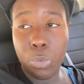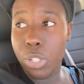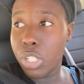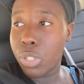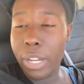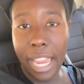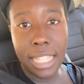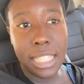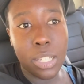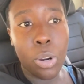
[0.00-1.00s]
We're just
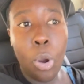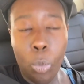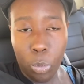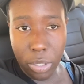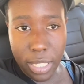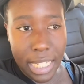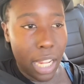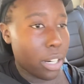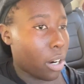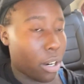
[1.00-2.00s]
trying to work this
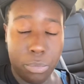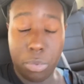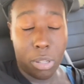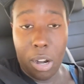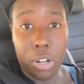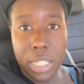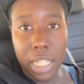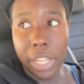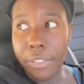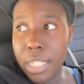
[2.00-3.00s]
out
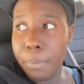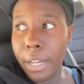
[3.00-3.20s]
ourselves.